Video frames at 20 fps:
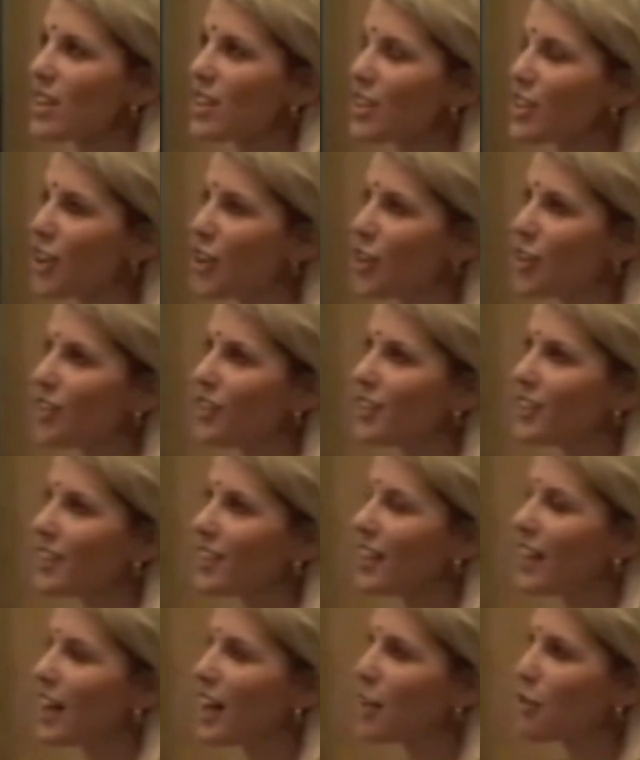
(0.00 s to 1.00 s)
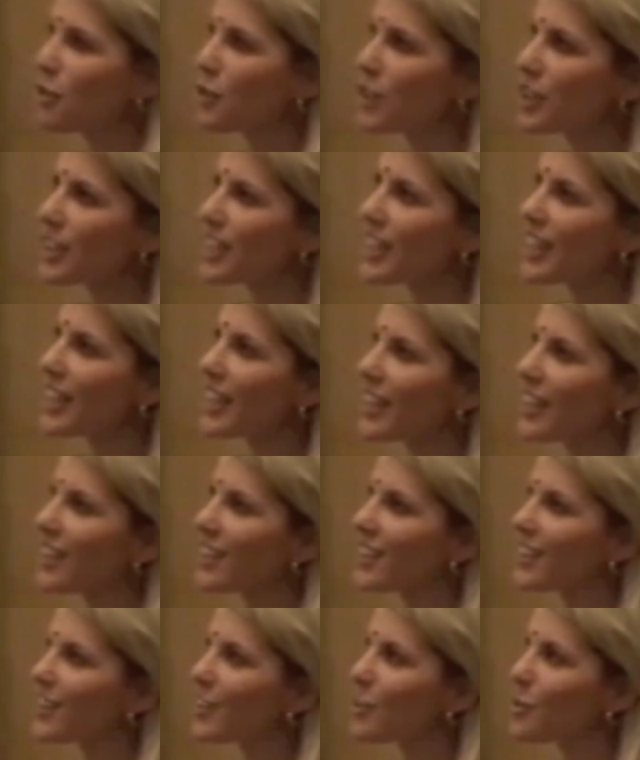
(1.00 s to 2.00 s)
you know, I really
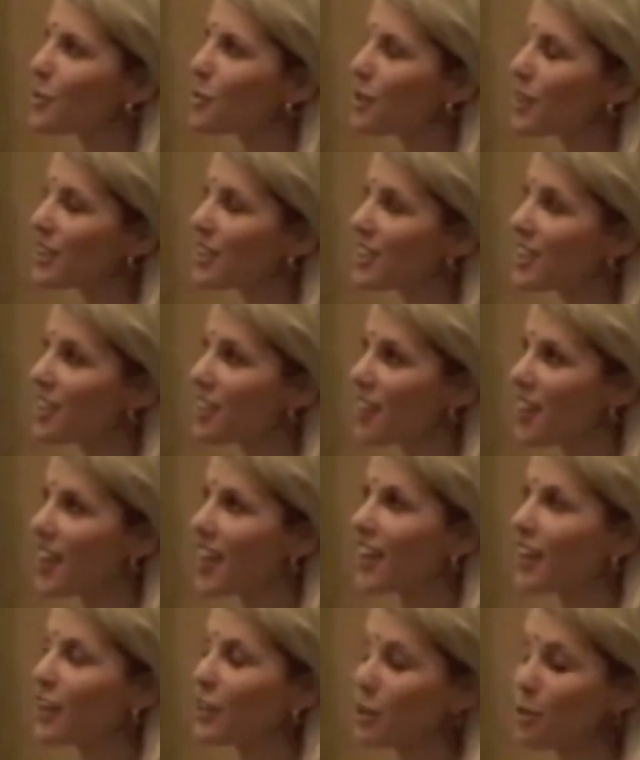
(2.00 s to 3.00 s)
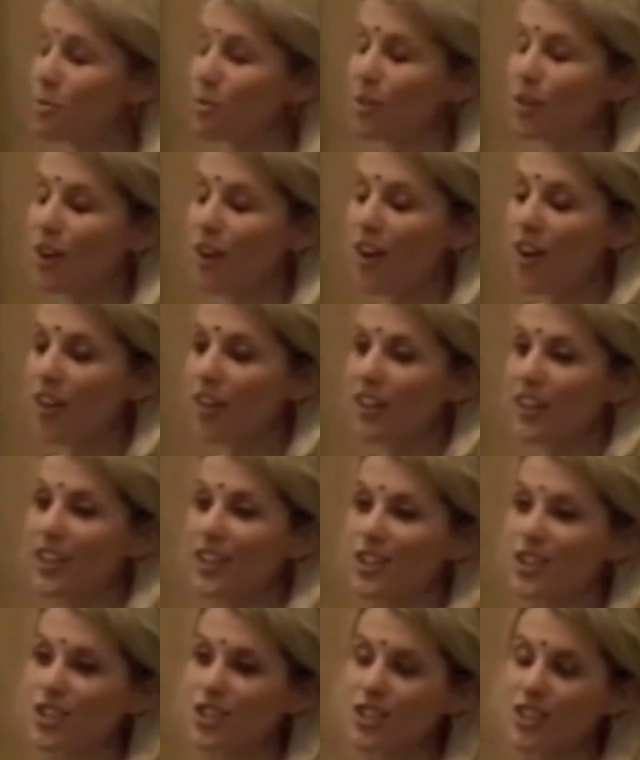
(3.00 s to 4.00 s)
want to thank Global
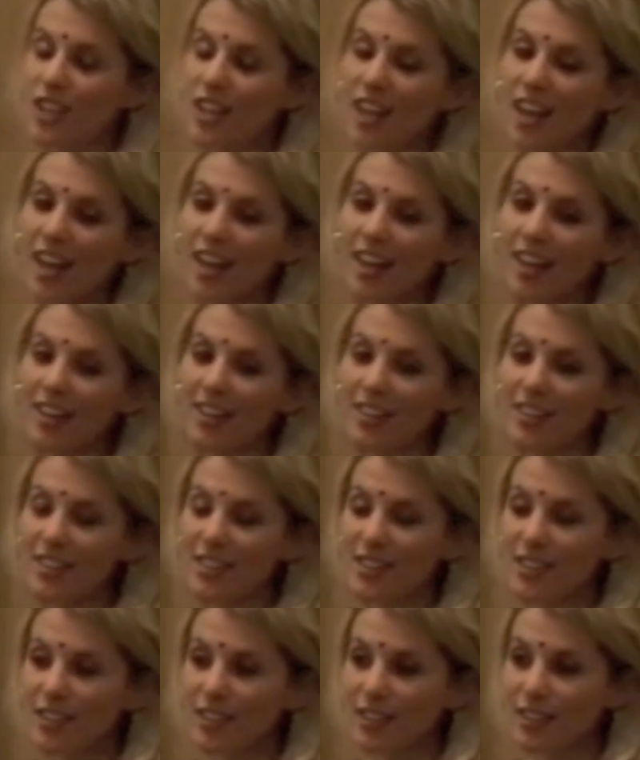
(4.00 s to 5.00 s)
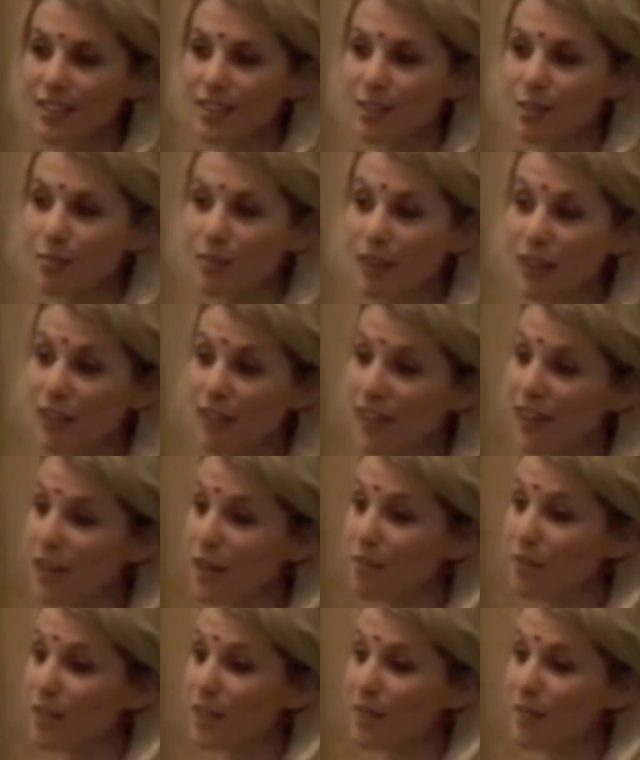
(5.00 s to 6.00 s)
College and my
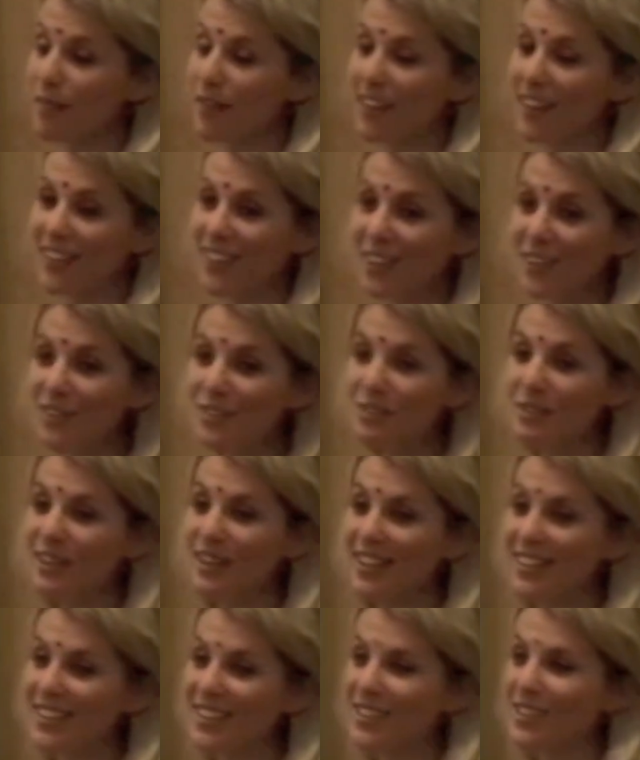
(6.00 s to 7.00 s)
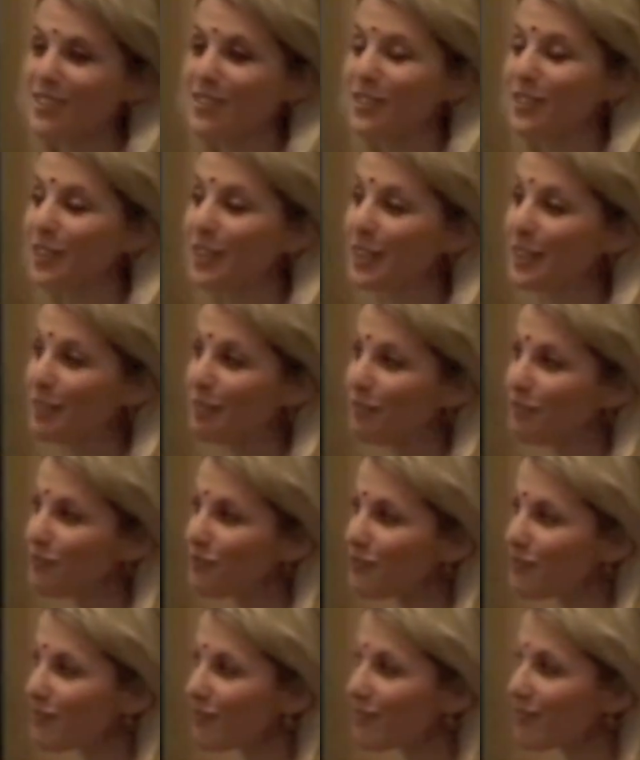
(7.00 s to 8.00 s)
family and my loved ones for
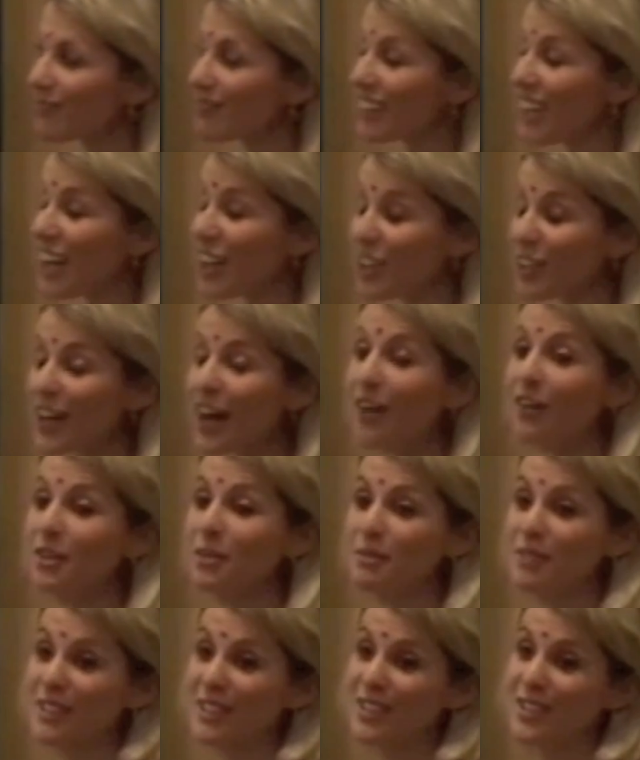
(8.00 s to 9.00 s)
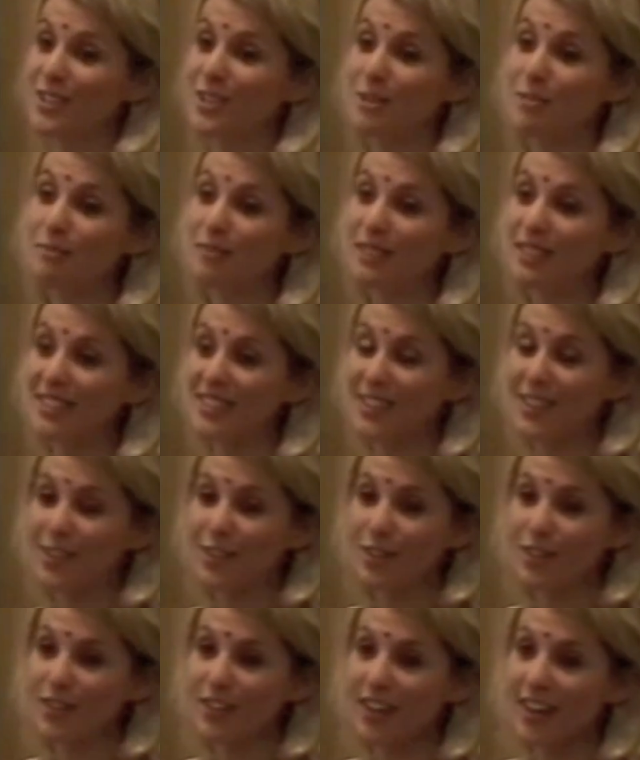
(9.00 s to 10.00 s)
allowing me to jump into
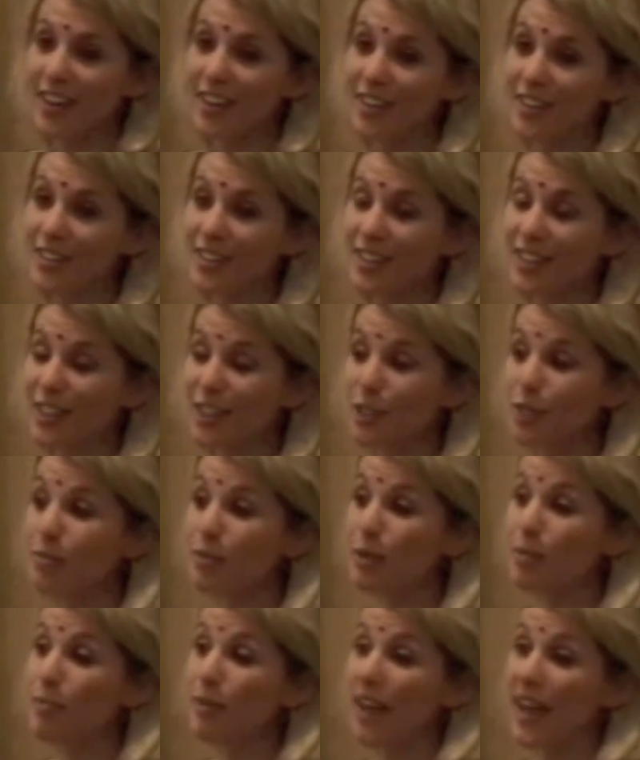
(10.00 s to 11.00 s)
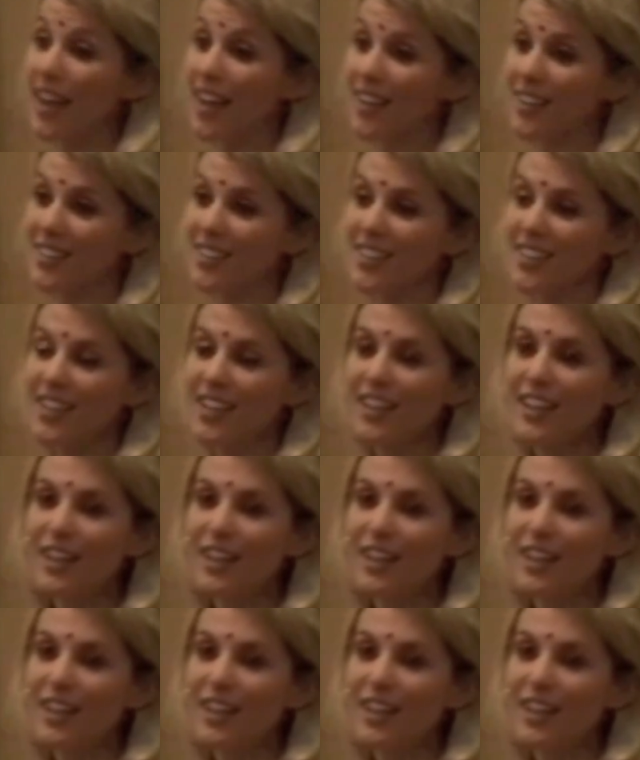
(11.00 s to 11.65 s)
those fires and to be baked,